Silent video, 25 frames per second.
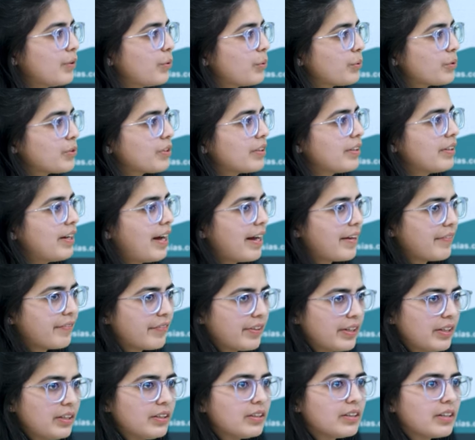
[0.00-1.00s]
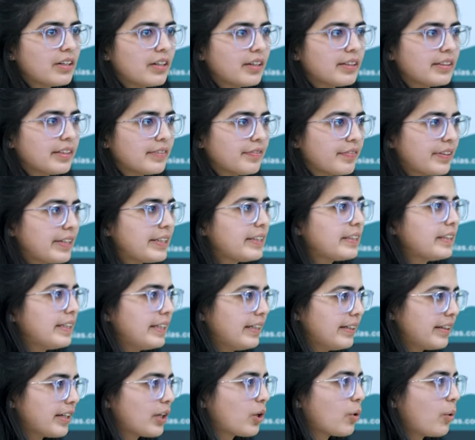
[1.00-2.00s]
No, sir. I will
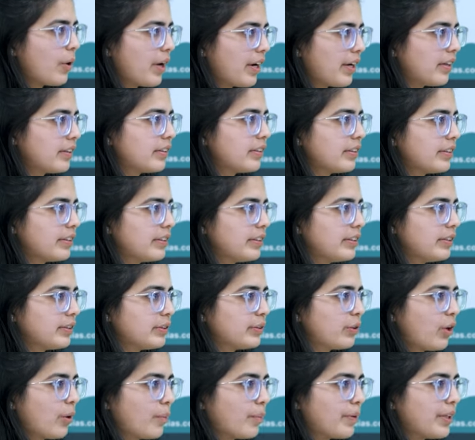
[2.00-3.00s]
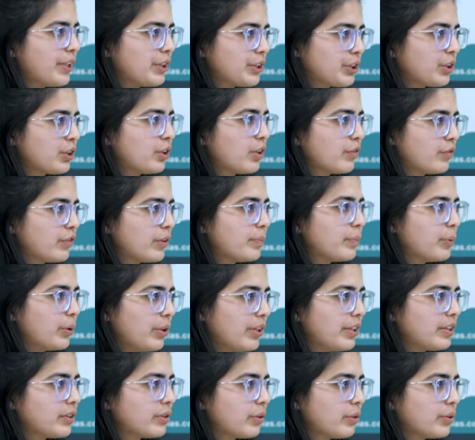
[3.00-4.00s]
definitely require the cooperation of the
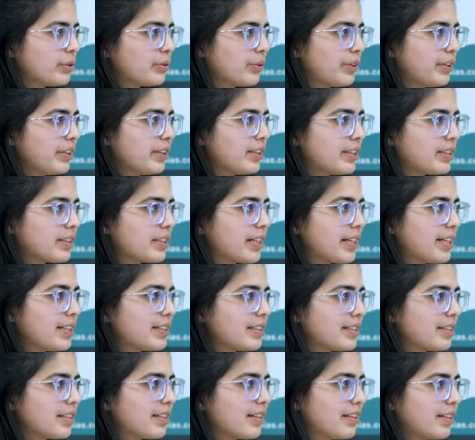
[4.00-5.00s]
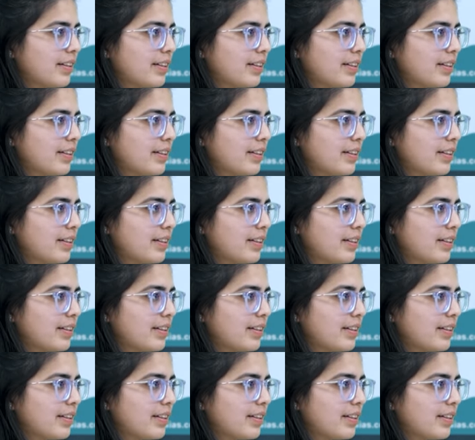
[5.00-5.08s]
police also in this case.